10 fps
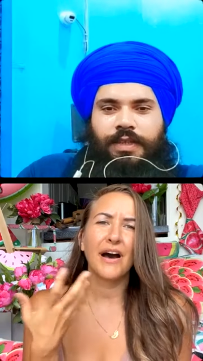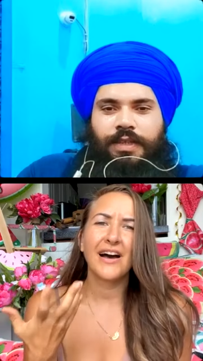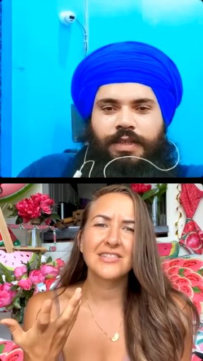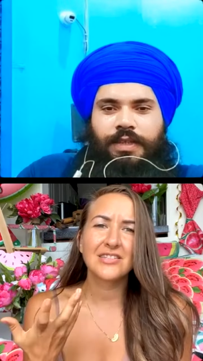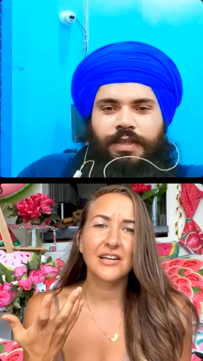
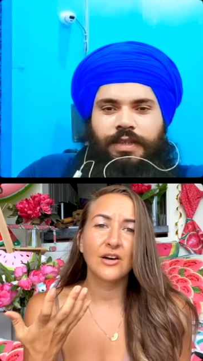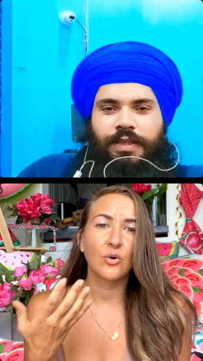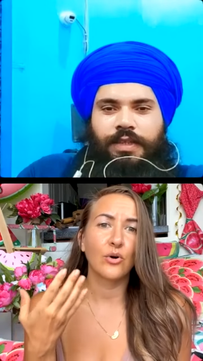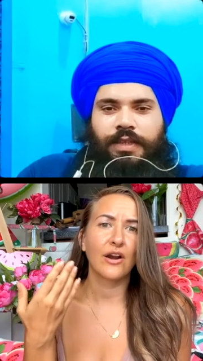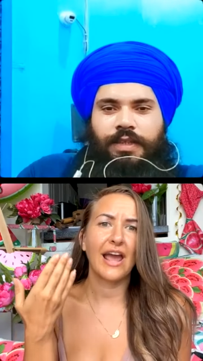Speaker 1: pasta
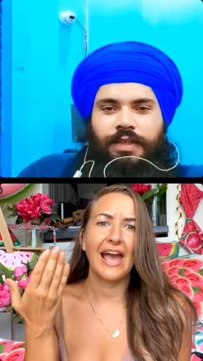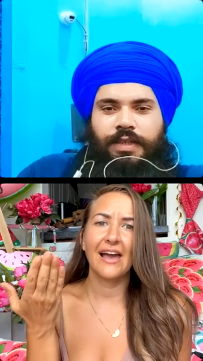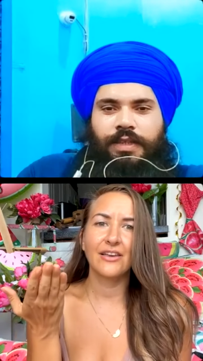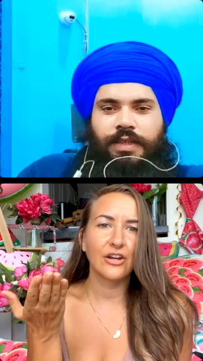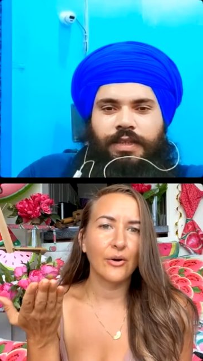or
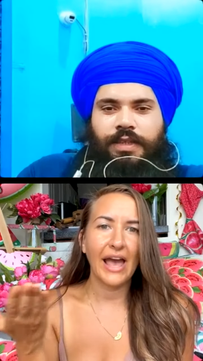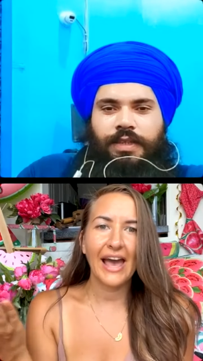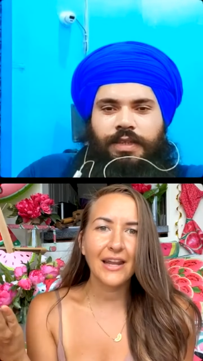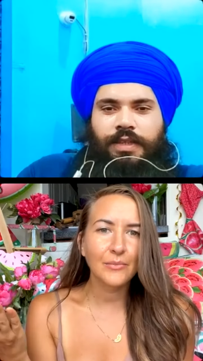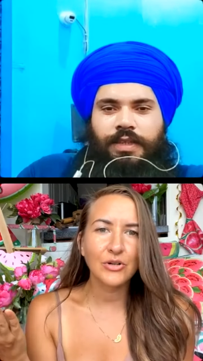you know
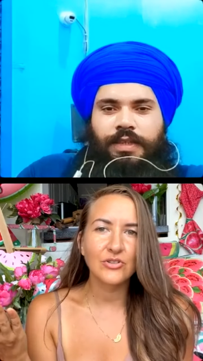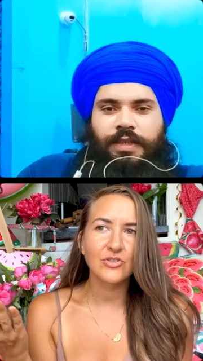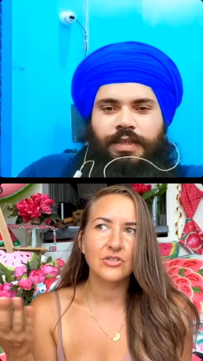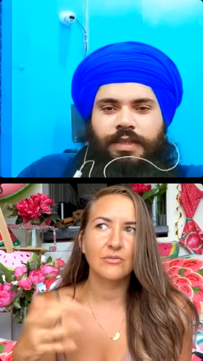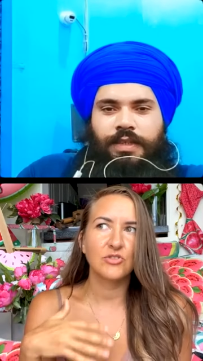
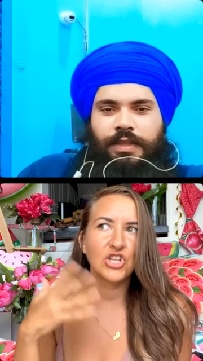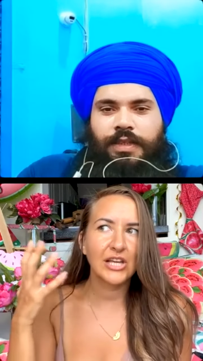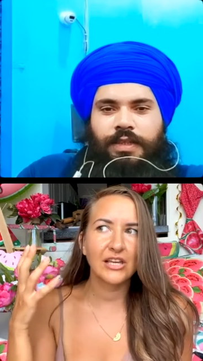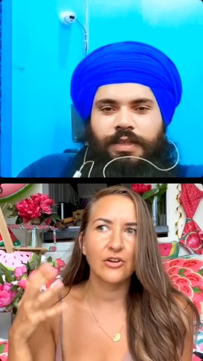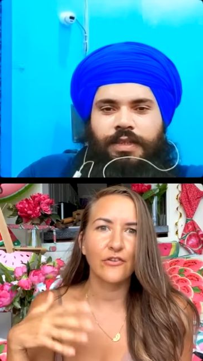animals,
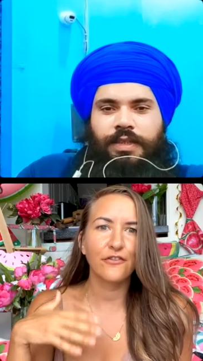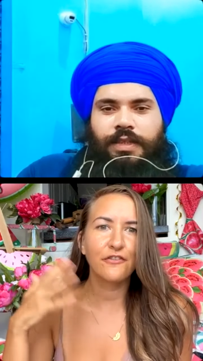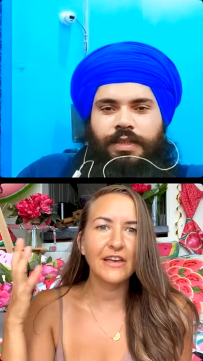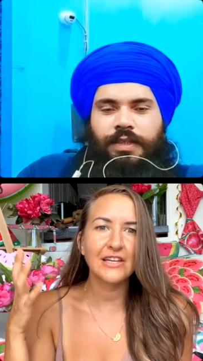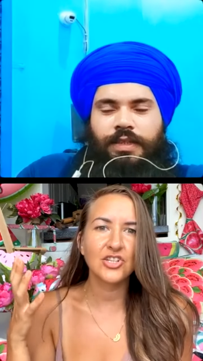chicken or
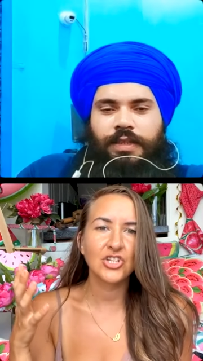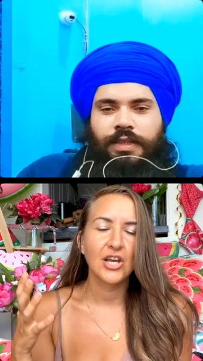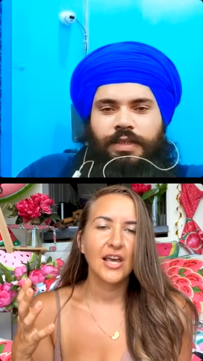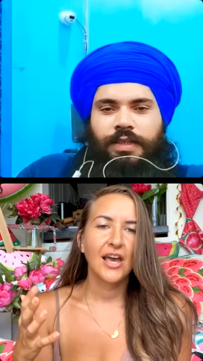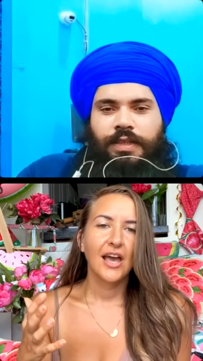fish,
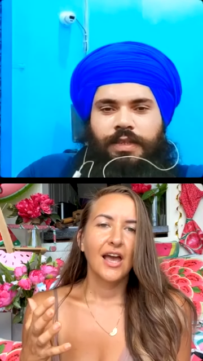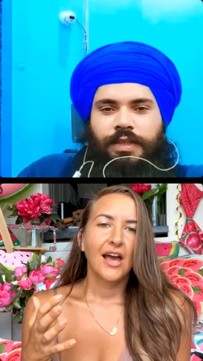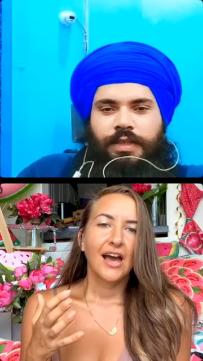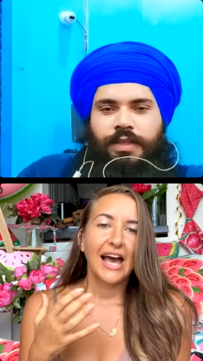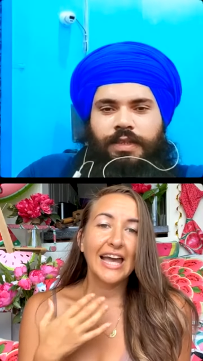
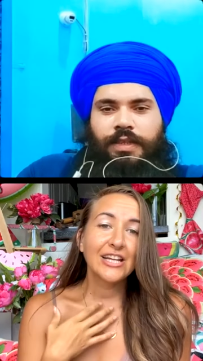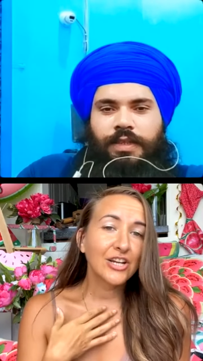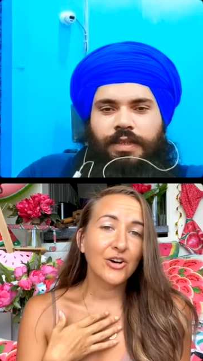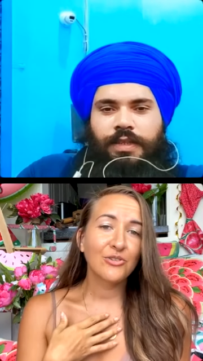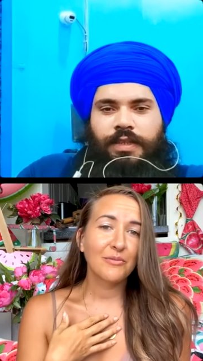I
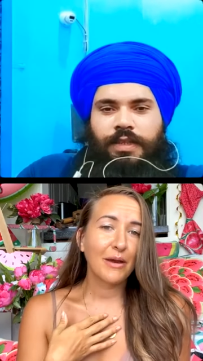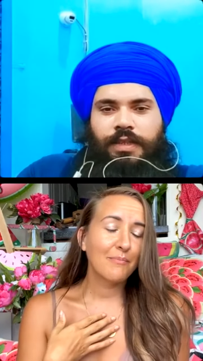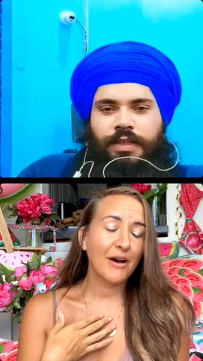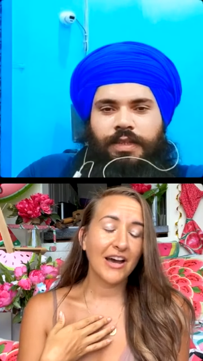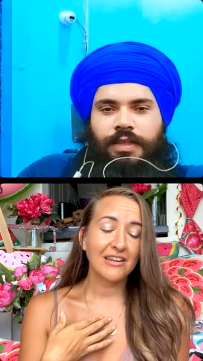know that my
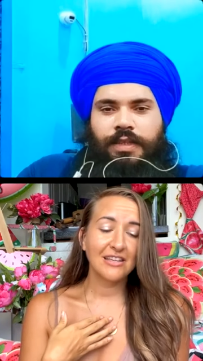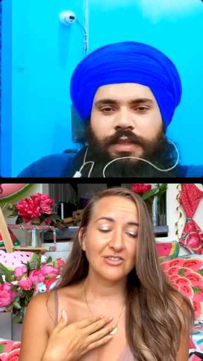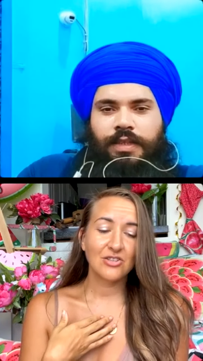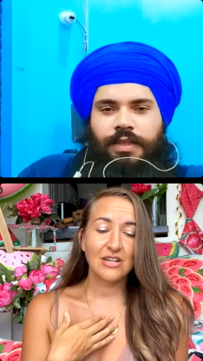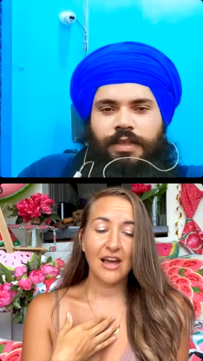body
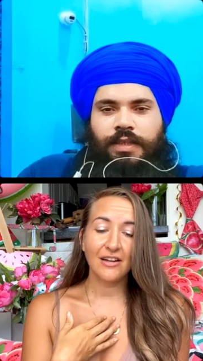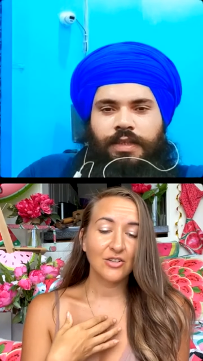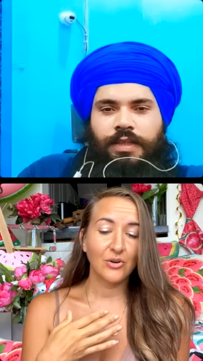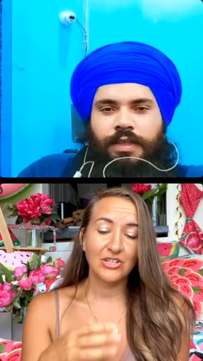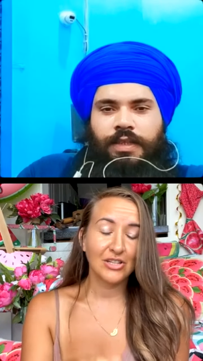is not
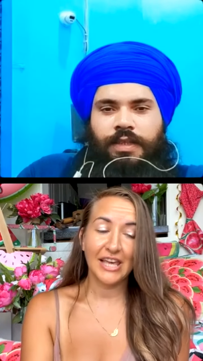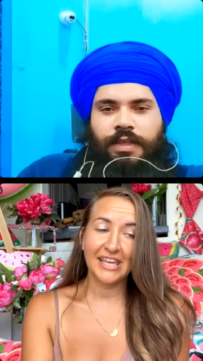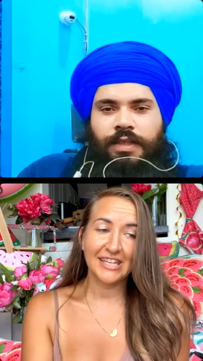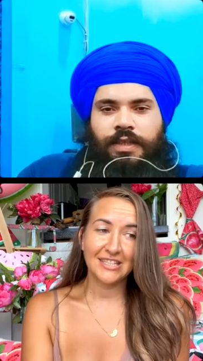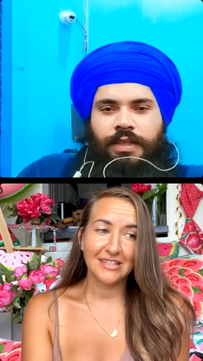going to
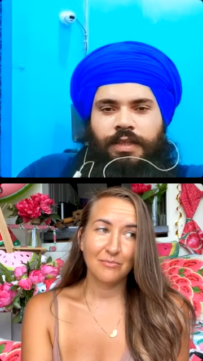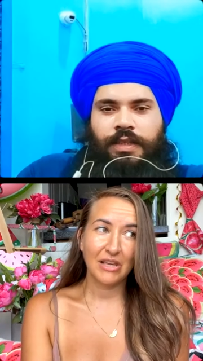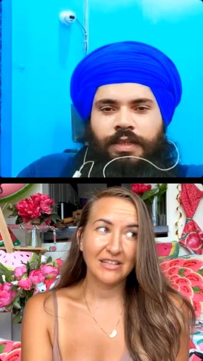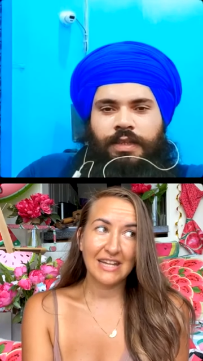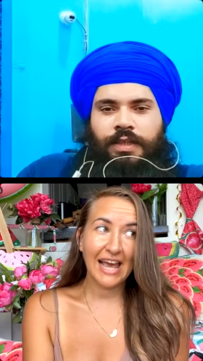like it
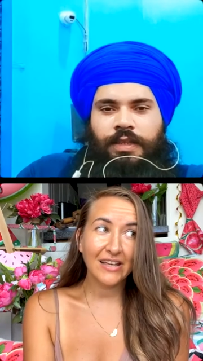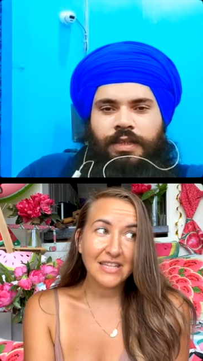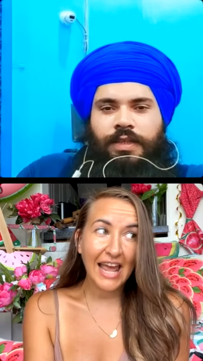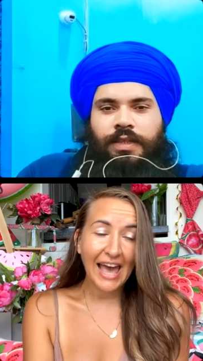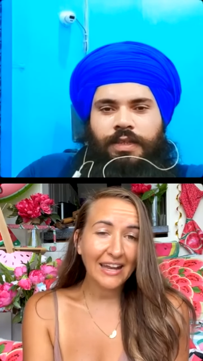because it
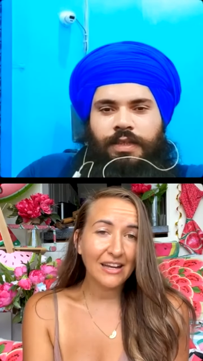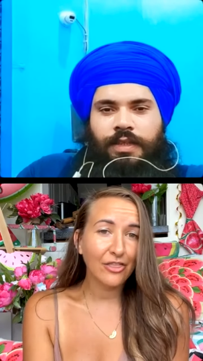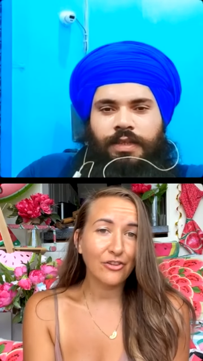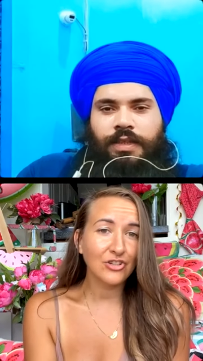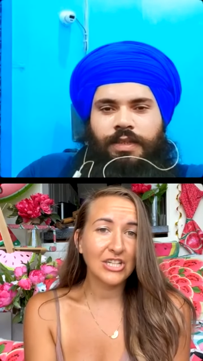hasn't had it
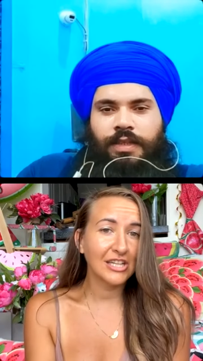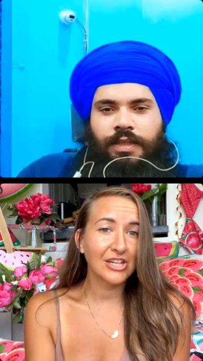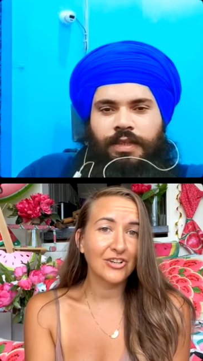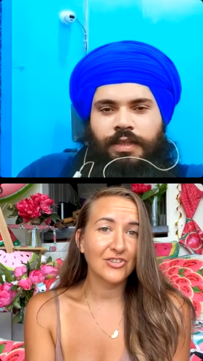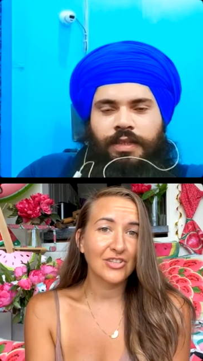in 13
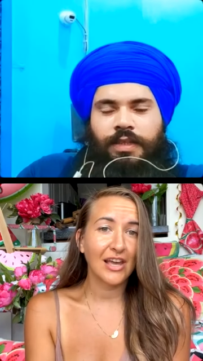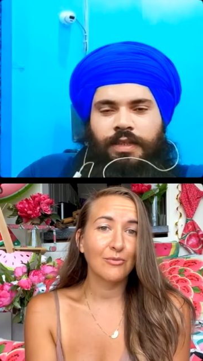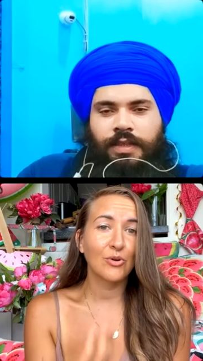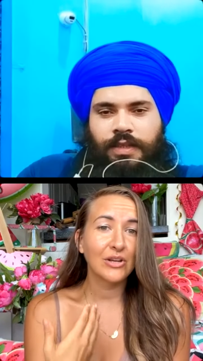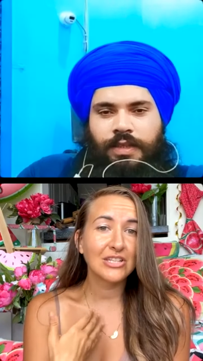years.
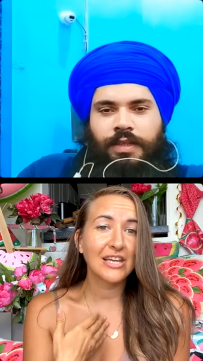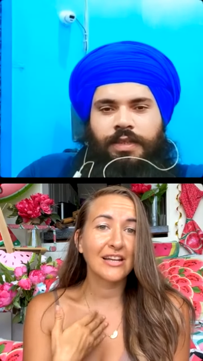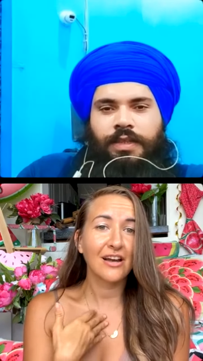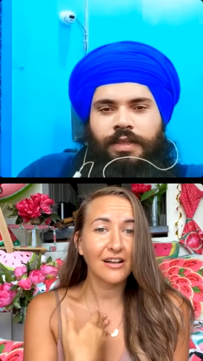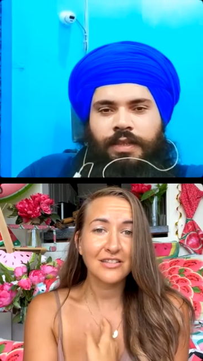I'm going to
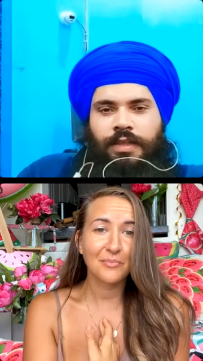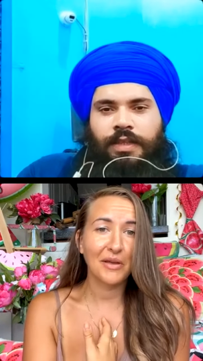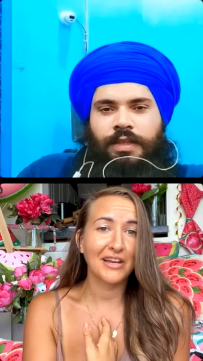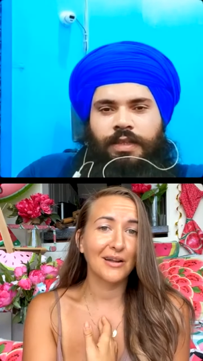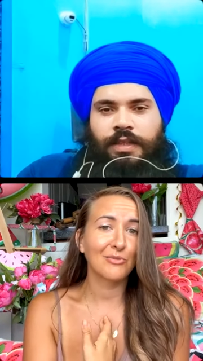get
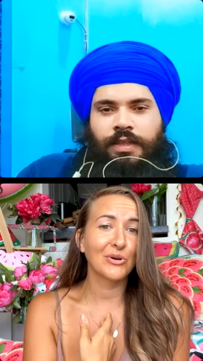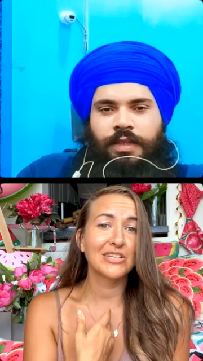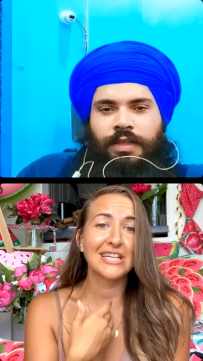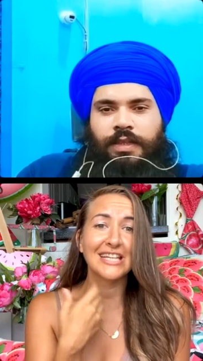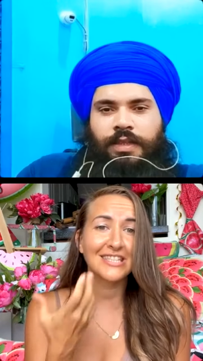constipated. I'm going
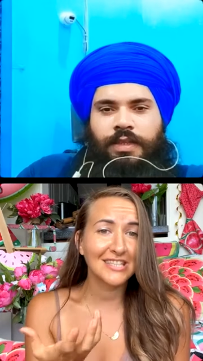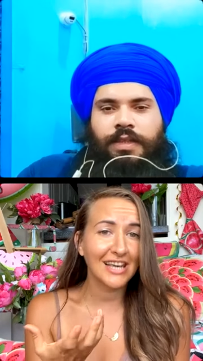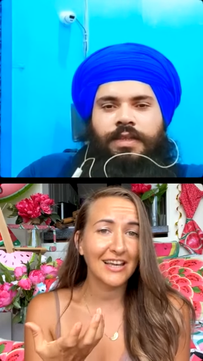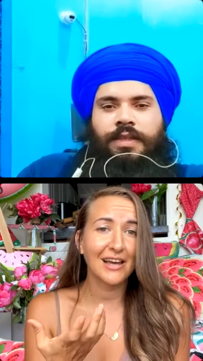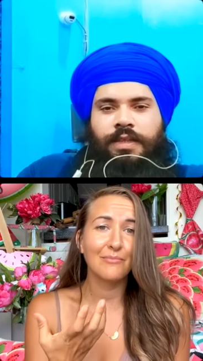to get
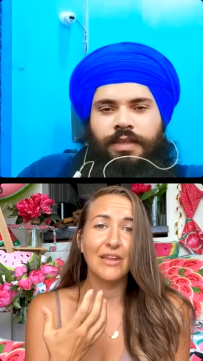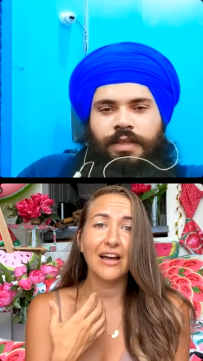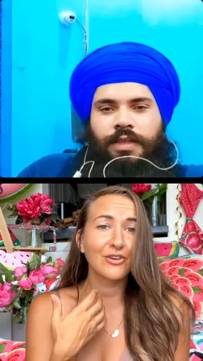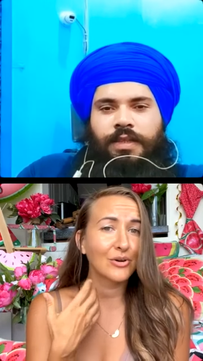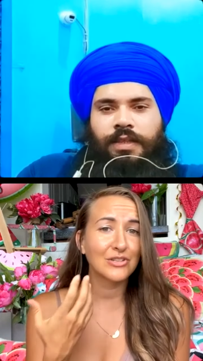sick. I'm
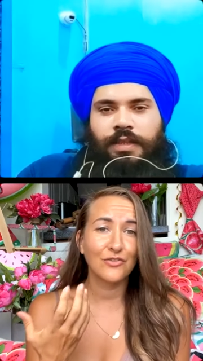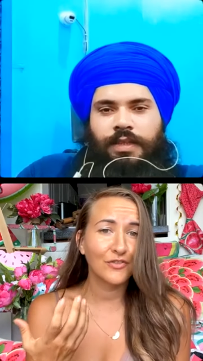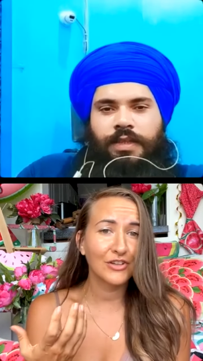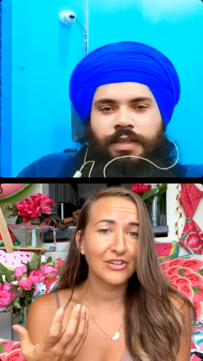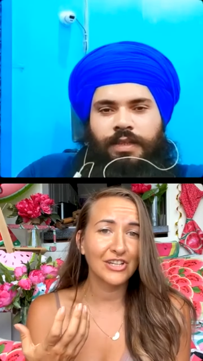not going to
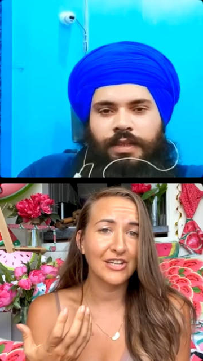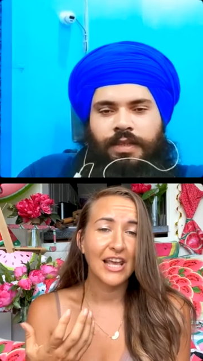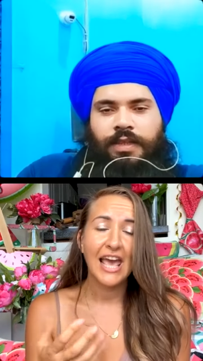feel good.